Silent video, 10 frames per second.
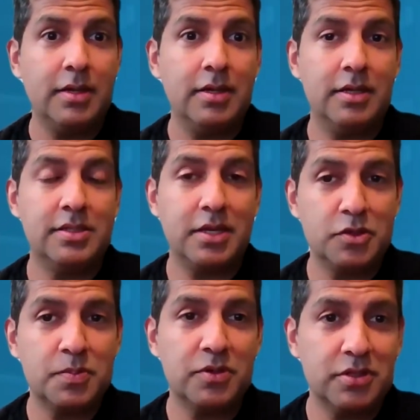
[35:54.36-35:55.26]
a
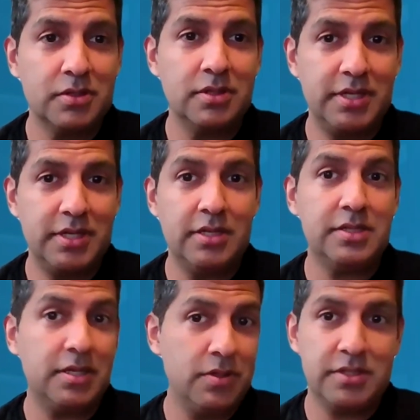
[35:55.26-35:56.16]
salesperson early days,
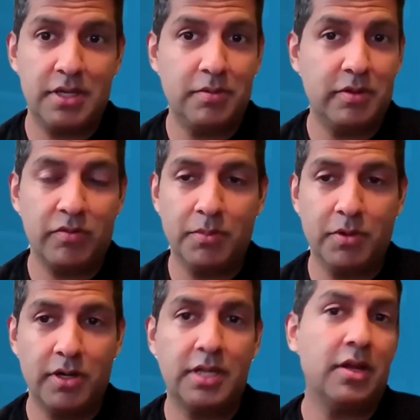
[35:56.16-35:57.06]
they do the same thing for
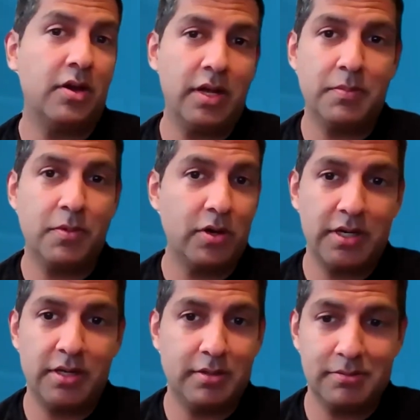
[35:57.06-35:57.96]
marketing. Our head of
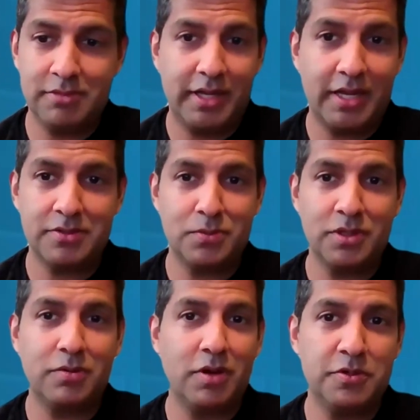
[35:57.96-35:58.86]
marketing like has a
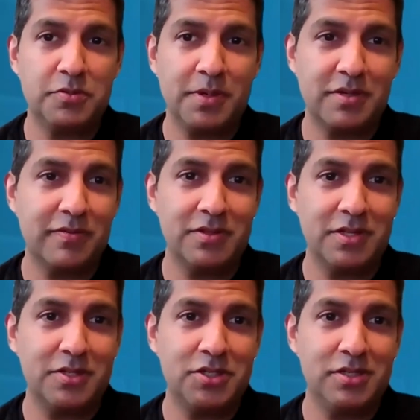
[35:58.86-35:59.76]
really great perspective on
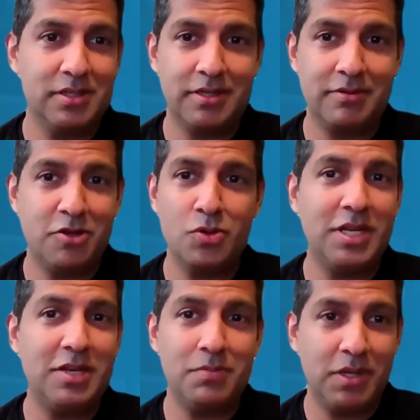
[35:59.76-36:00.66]
this. She's like, you don't
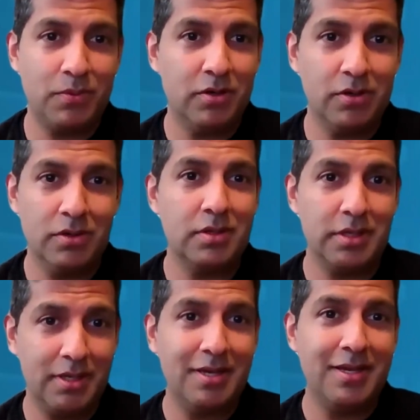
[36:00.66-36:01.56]
need me when you're
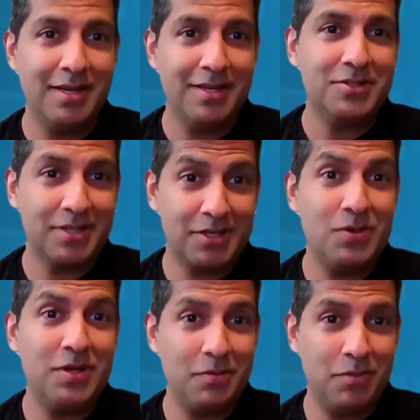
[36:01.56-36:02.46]
early. She's like, you
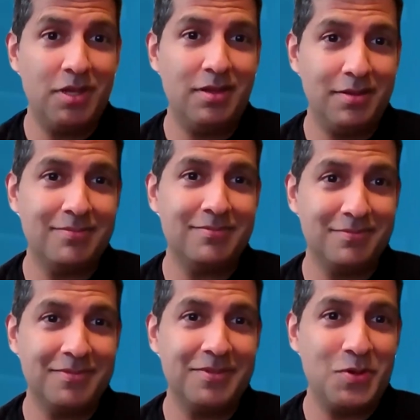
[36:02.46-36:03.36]
need me
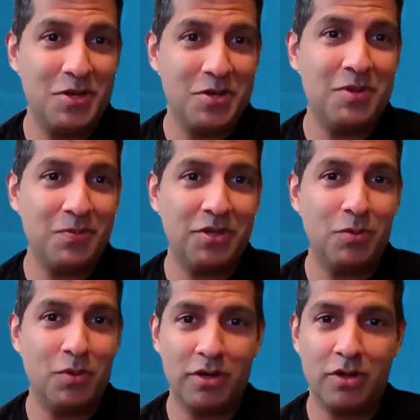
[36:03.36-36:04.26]
when
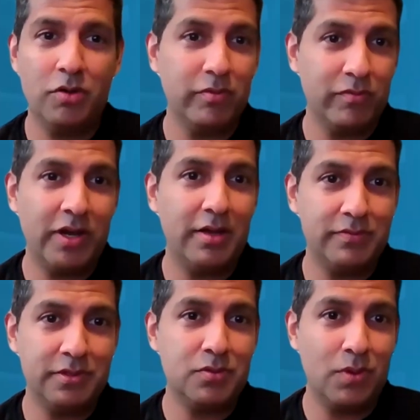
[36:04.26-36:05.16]
you want from
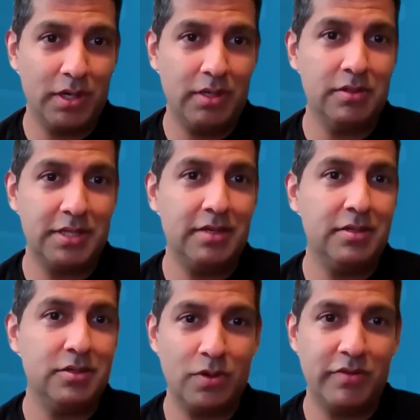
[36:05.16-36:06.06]
5 to 20 or 10
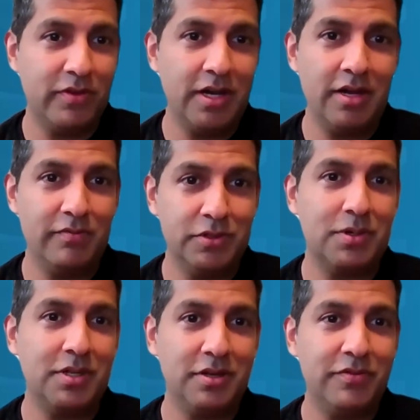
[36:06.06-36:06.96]
to 25 or
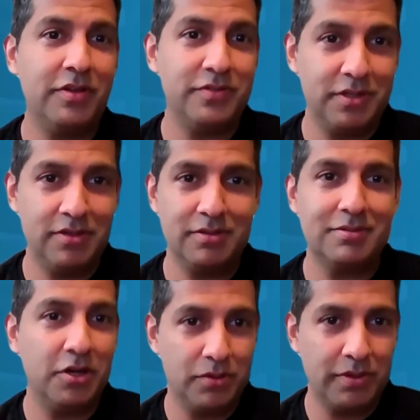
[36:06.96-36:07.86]
20 to 50,
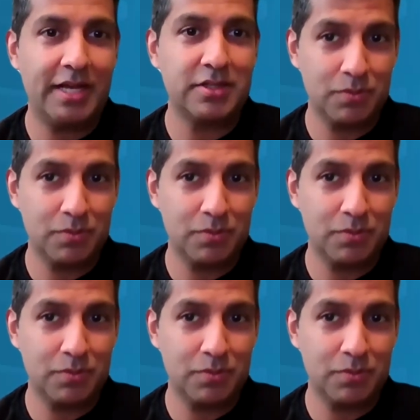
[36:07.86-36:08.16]
or that's